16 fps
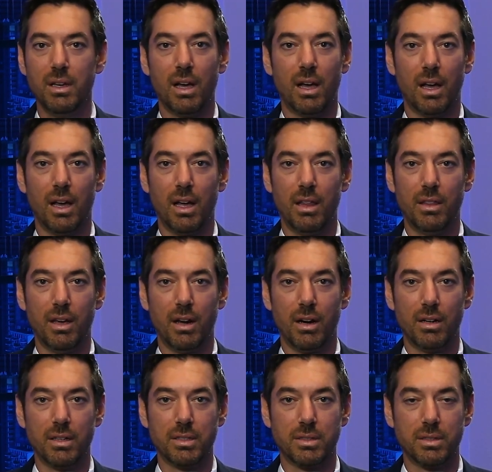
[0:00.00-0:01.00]
Uh,
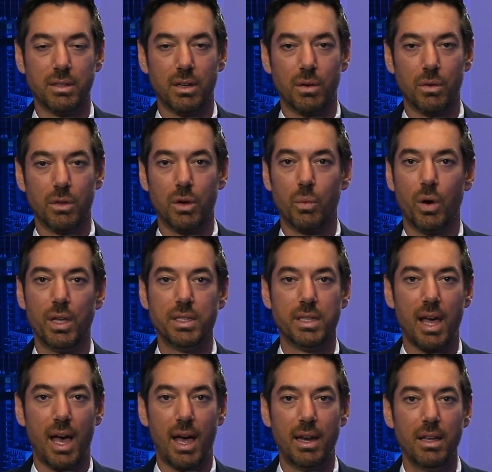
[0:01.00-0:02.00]
they're, they're, they're ones
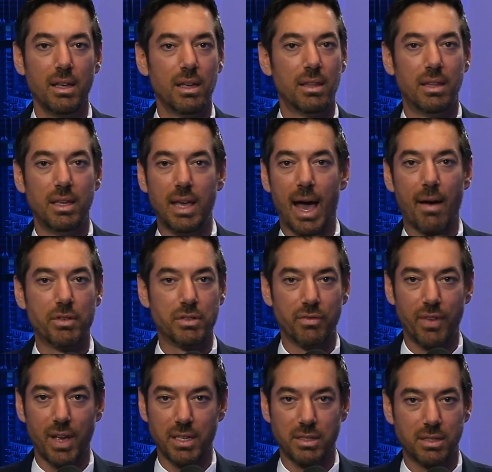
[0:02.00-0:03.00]
that the average
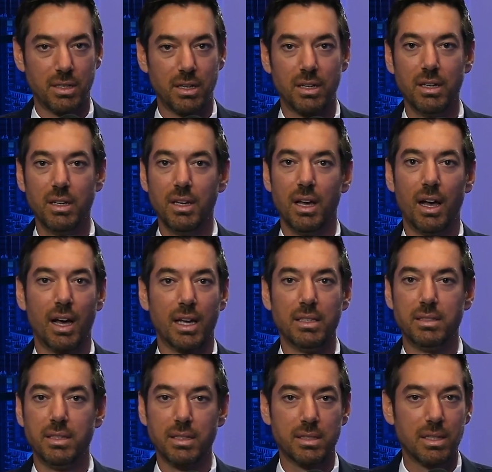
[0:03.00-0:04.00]
investor uh,
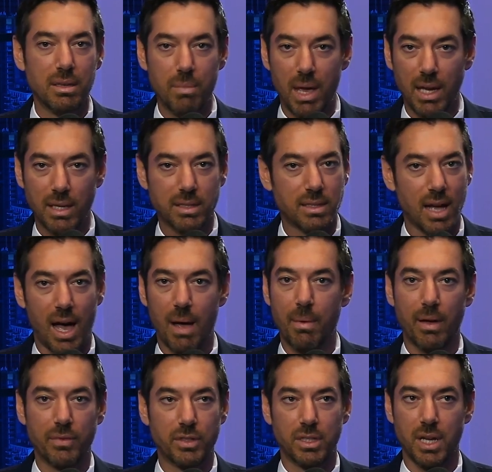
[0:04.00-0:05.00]
consistently makes time
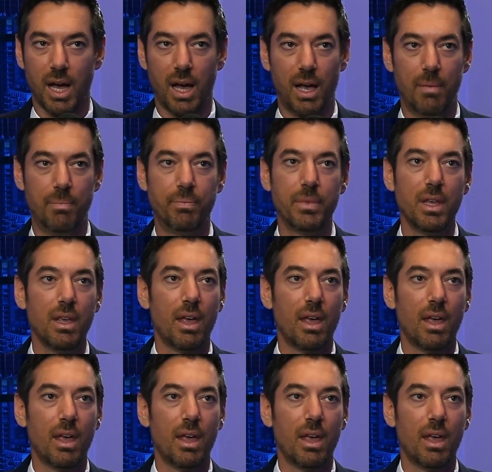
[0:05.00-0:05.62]
after time.